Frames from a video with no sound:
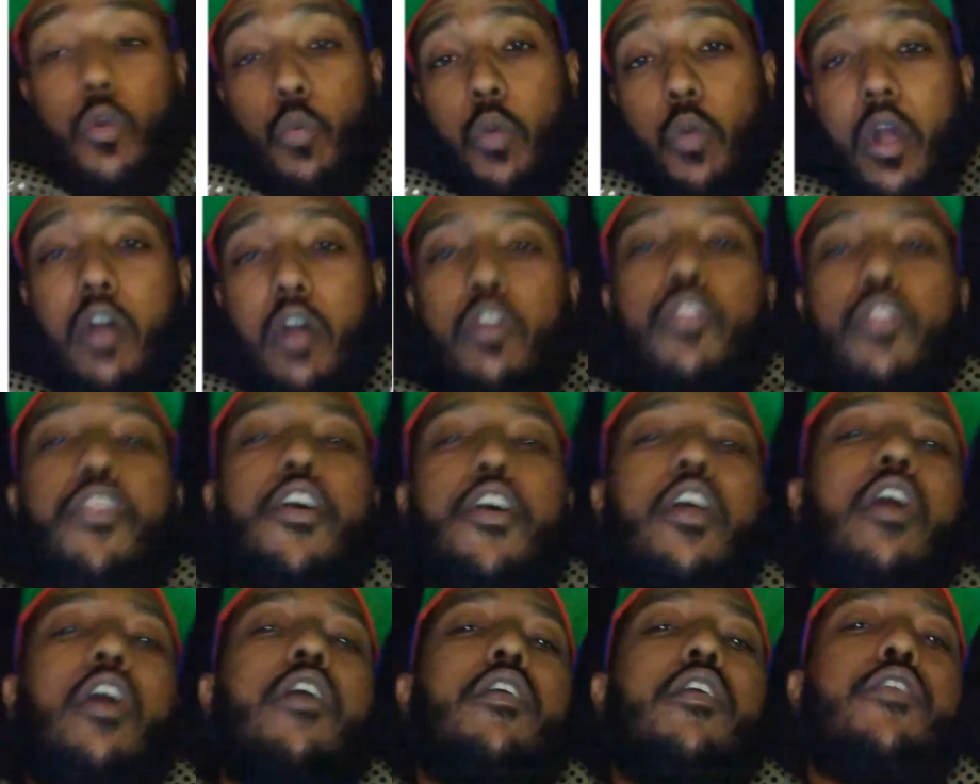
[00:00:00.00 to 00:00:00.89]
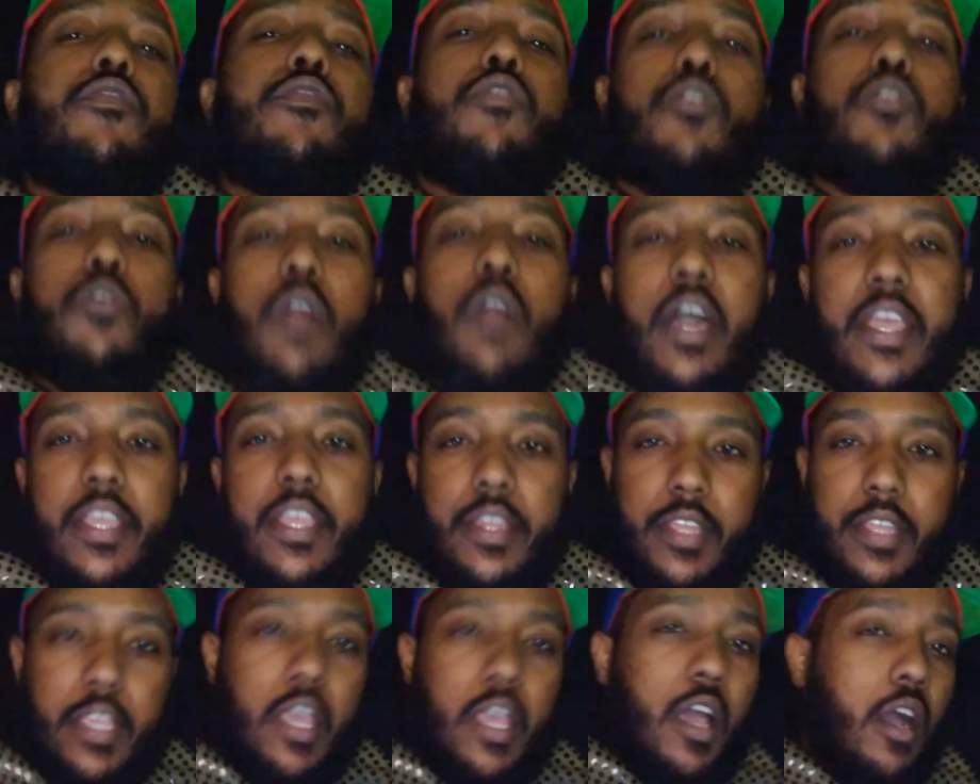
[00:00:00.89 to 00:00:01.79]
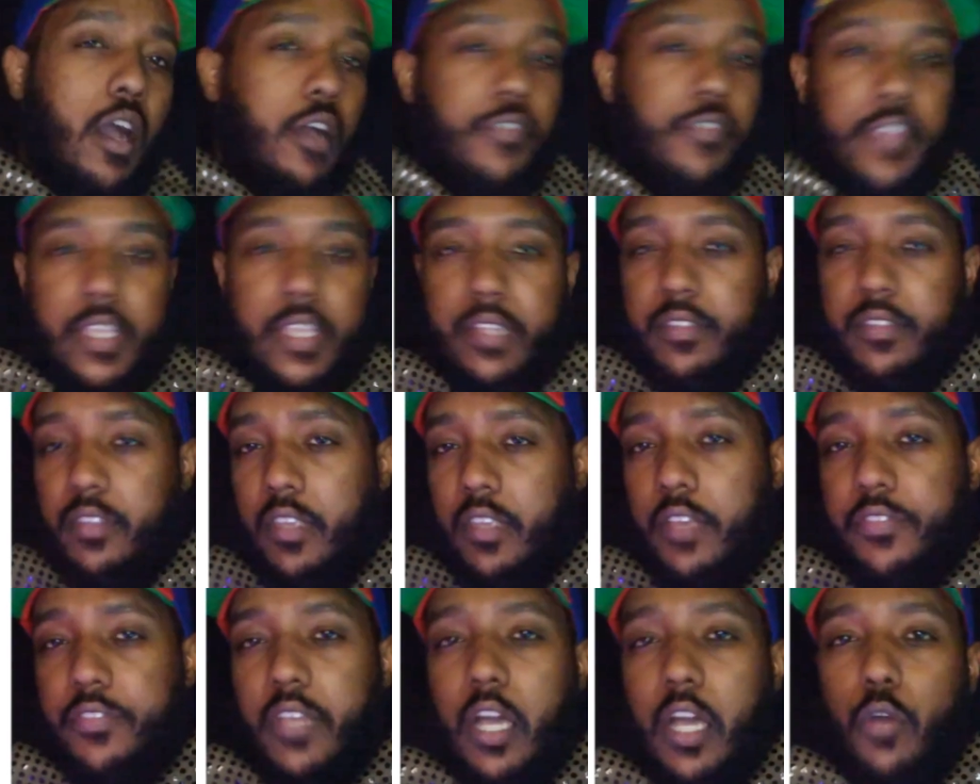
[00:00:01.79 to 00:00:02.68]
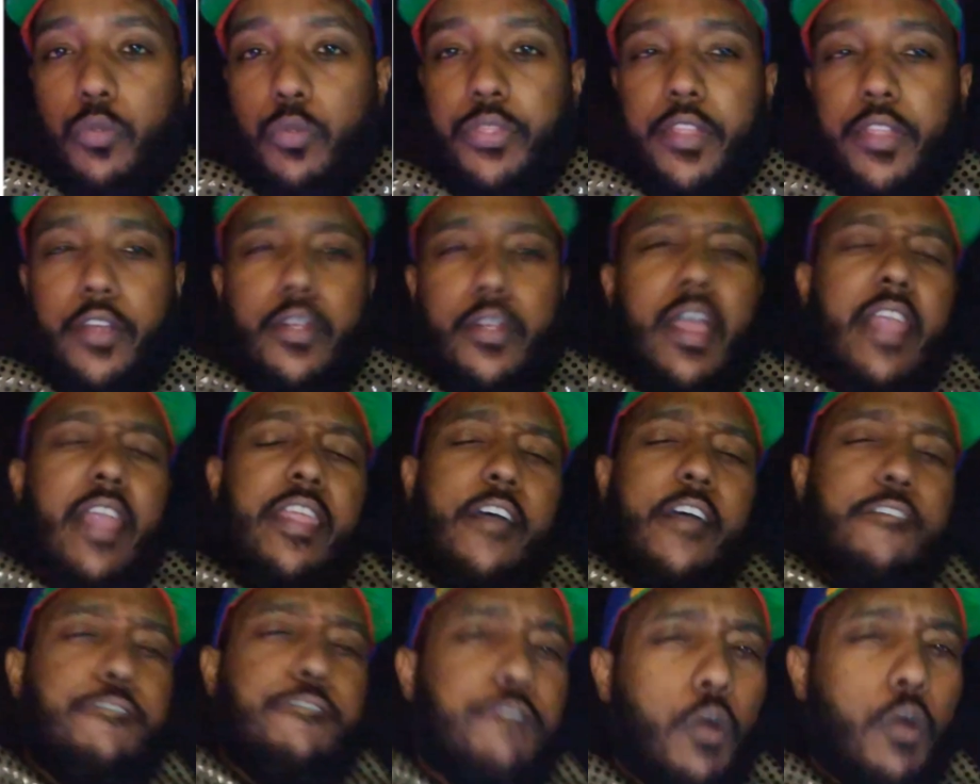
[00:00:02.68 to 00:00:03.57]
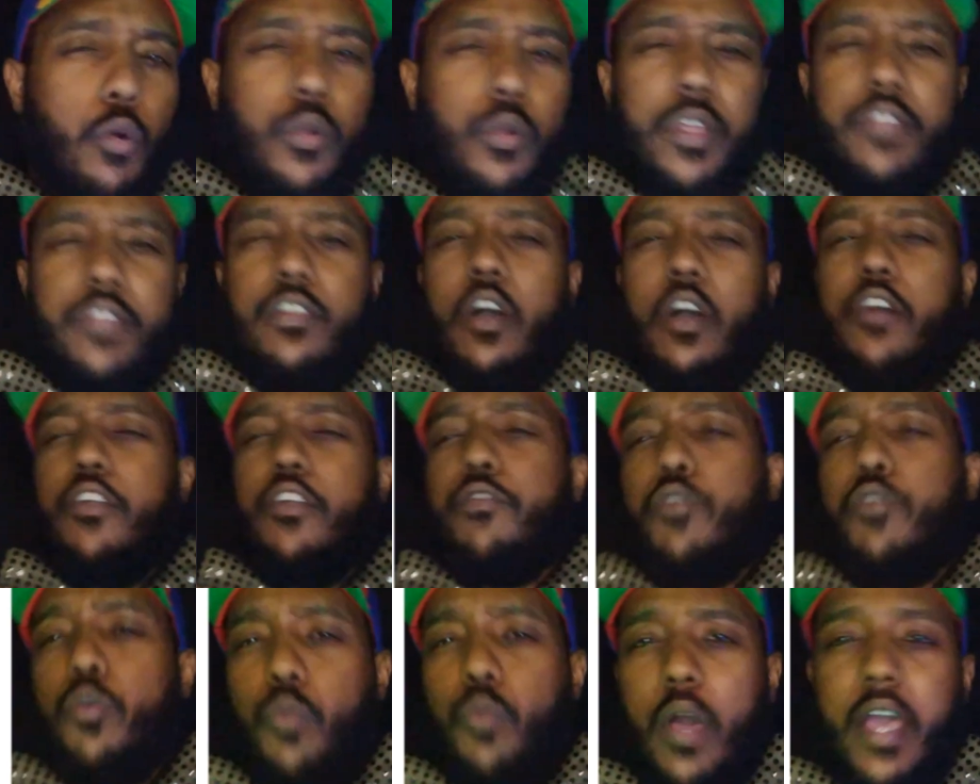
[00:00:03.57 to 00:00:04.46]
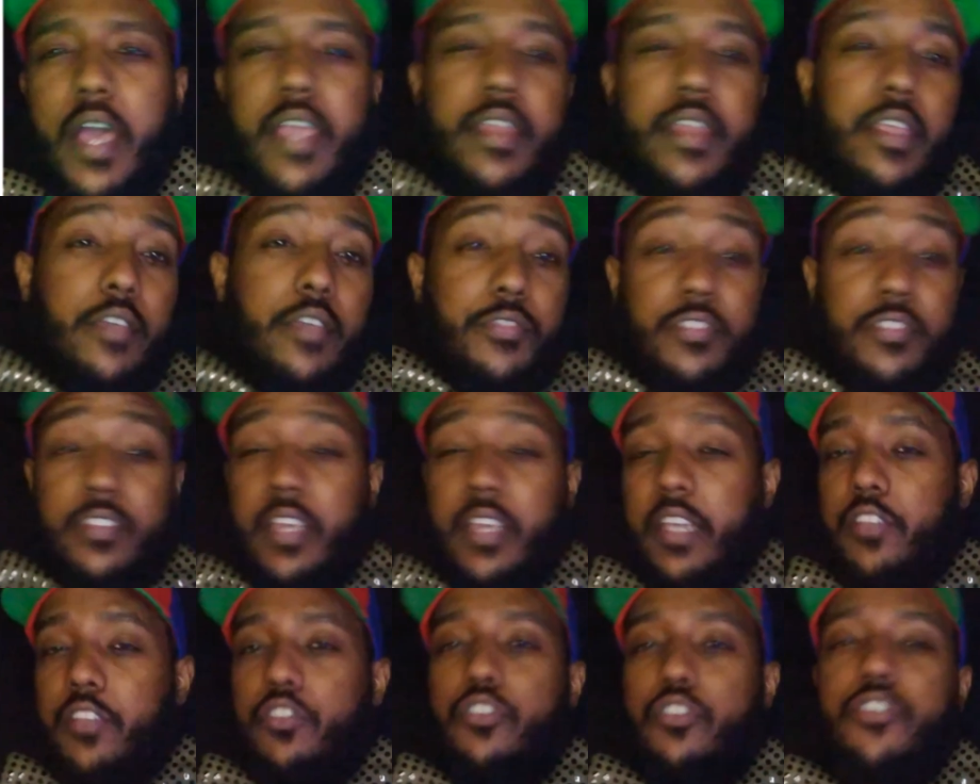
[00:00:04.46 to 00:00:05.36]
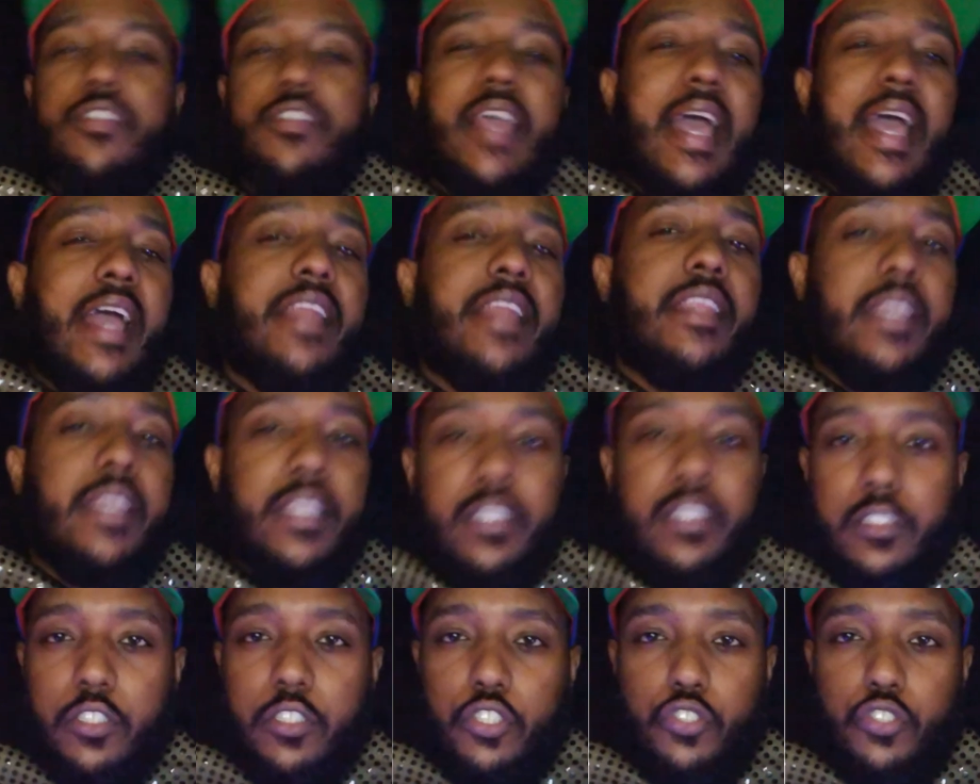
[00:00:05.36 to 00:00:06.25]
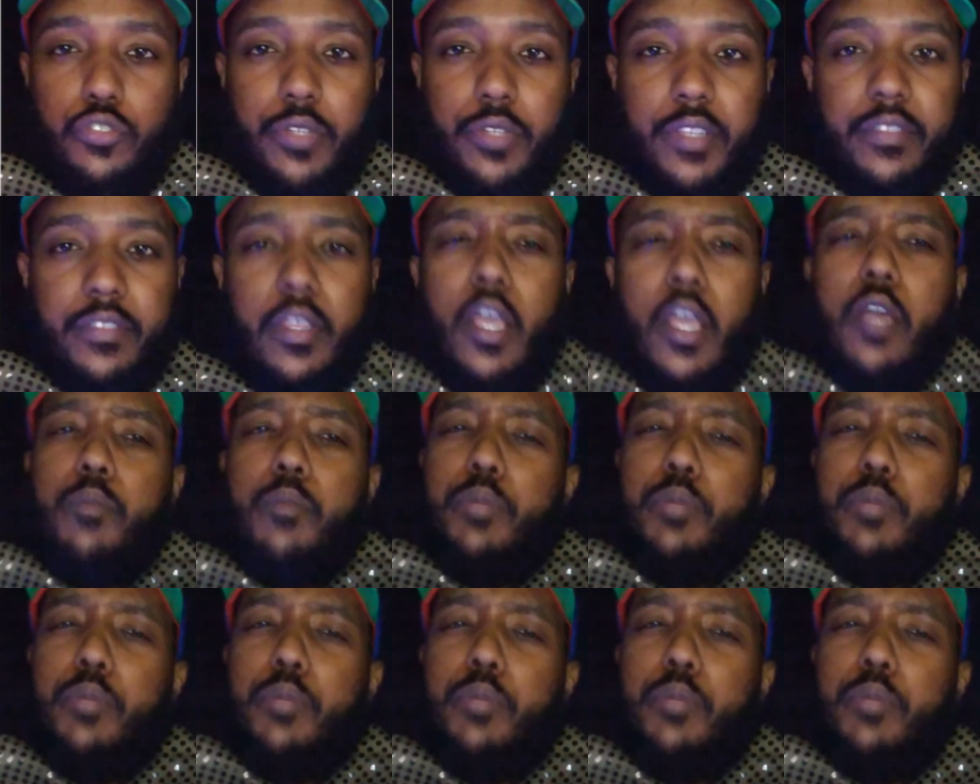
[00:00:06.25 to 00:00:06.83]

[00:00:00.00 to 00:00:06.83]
Well, there are a variety of ETFs out there that focus on a variety of sectors and industries,